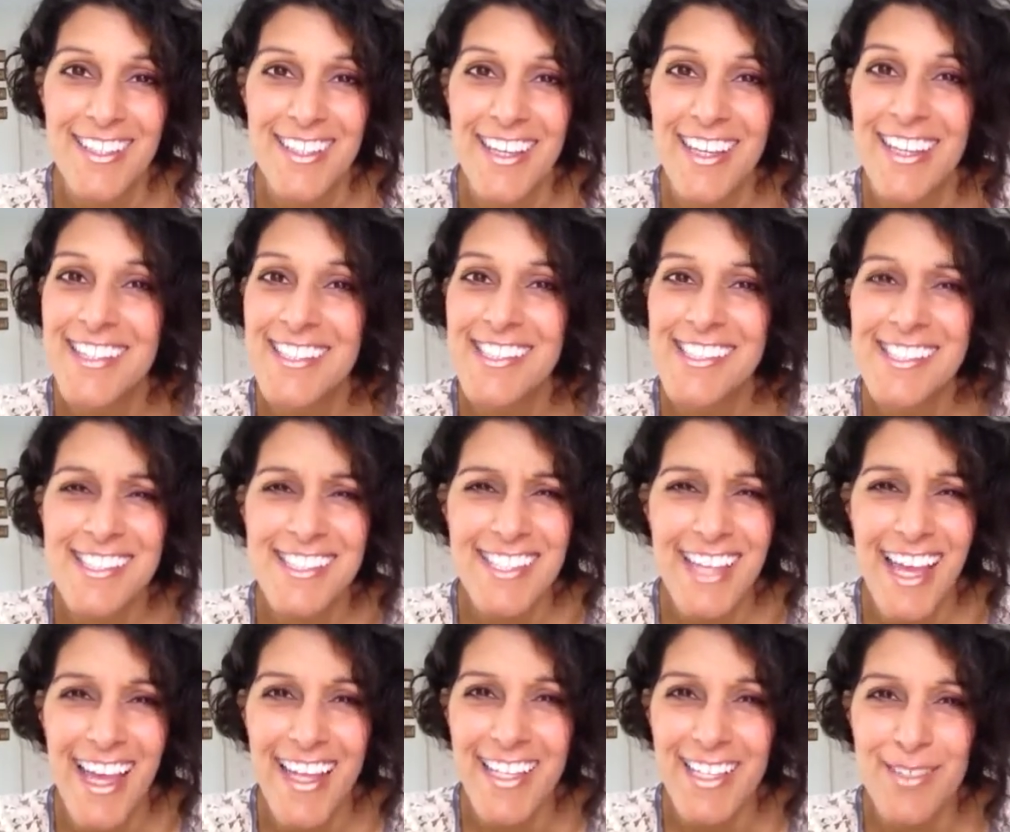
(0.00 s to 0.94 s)

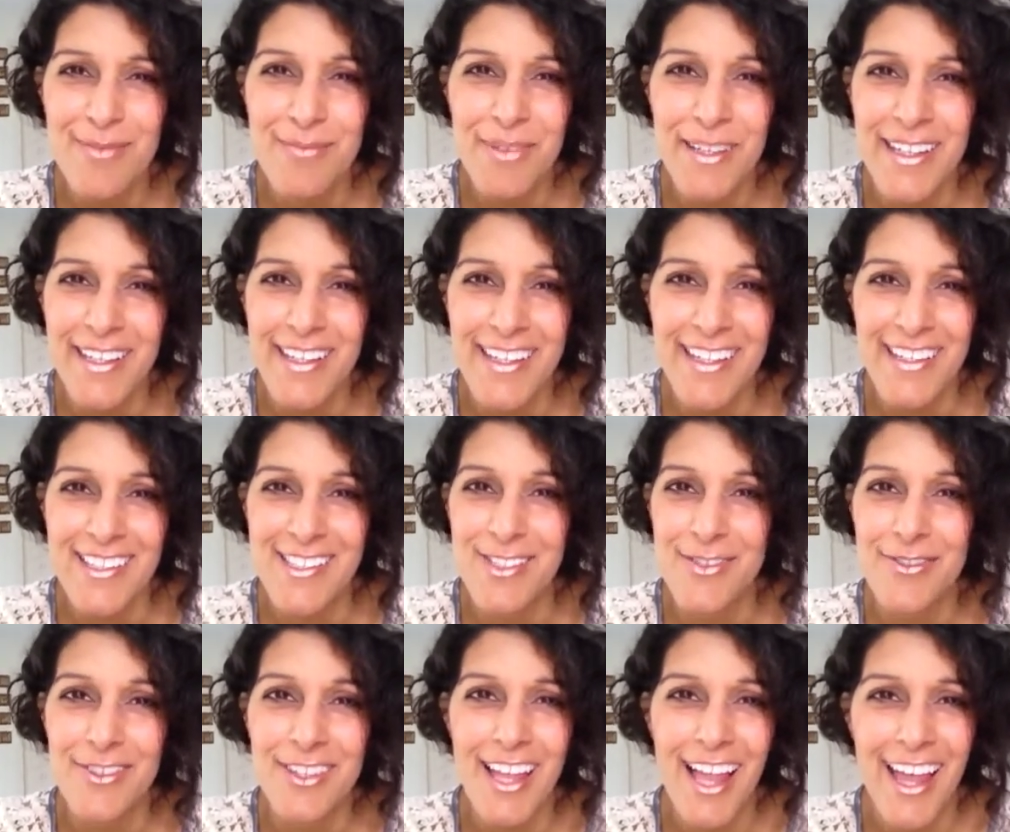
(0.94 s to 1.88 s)
ecstatic beings
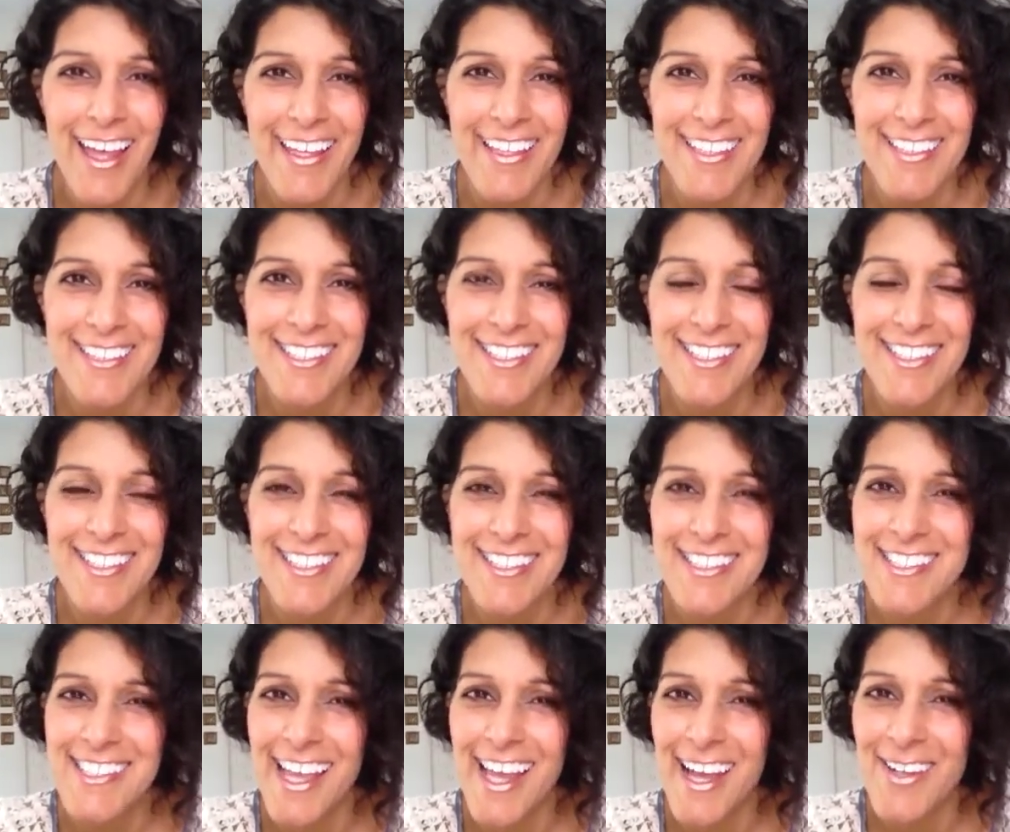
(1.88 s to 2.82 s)
of light,
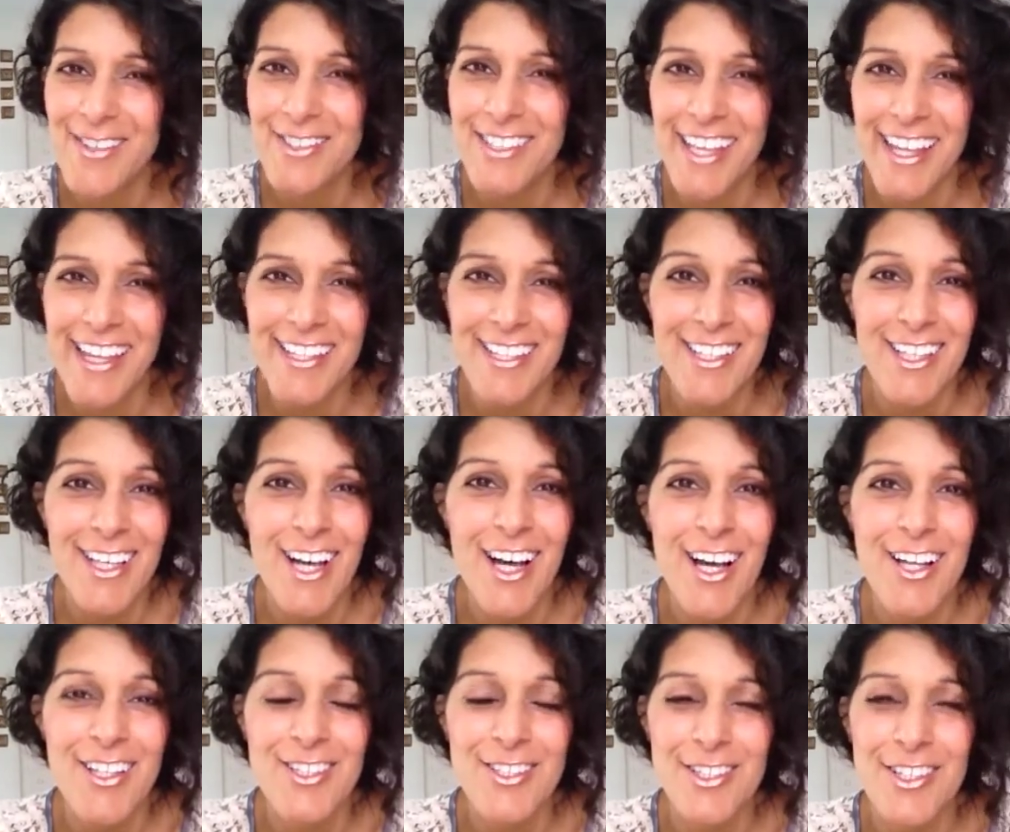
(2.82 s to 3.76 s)
sound, and
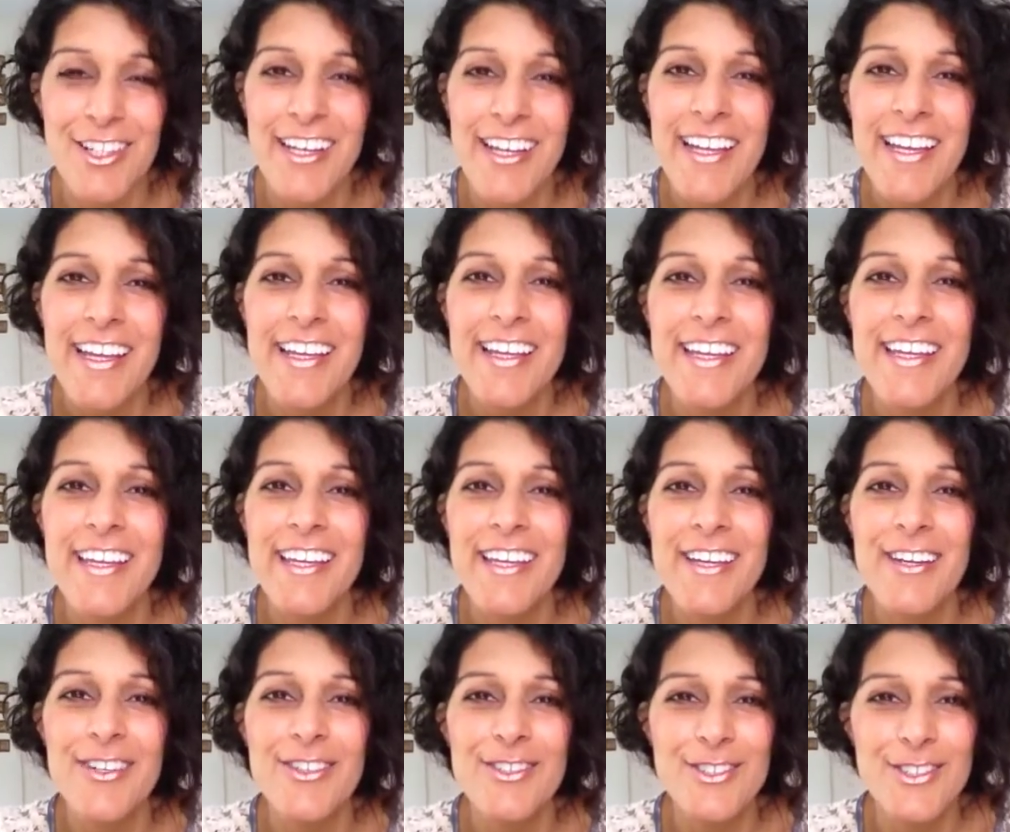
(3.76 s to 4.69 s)
color,
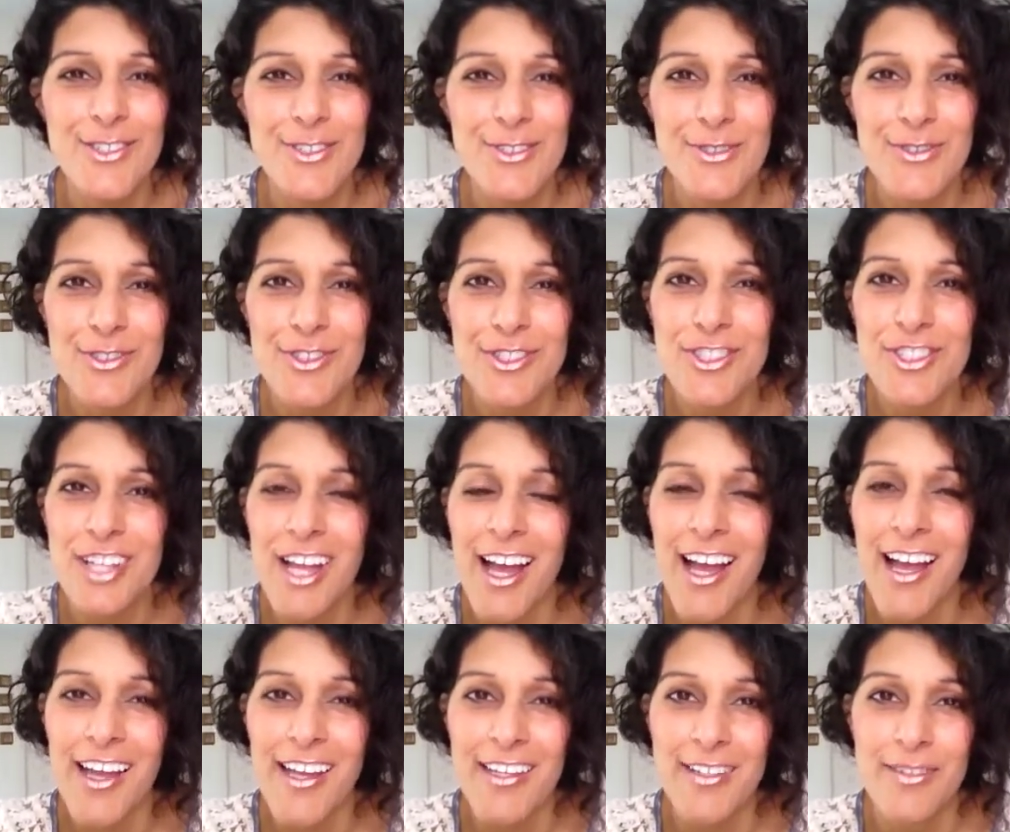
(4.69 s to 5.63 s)
here to
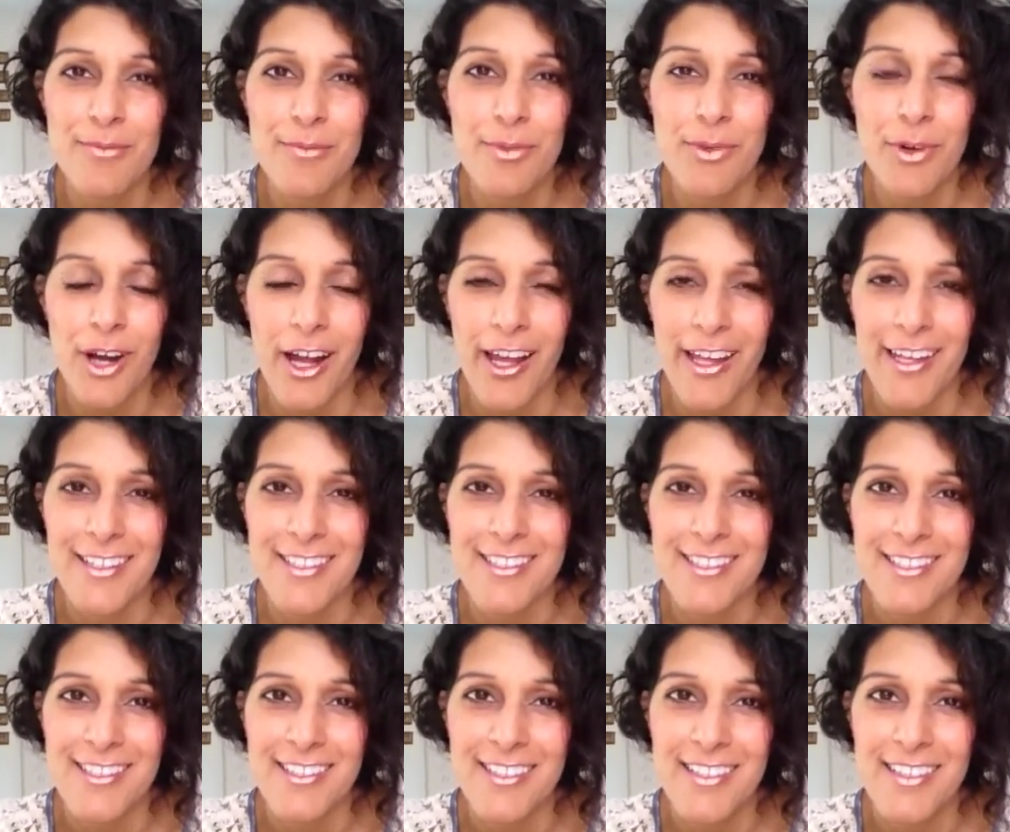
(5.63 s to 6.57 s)
shine bright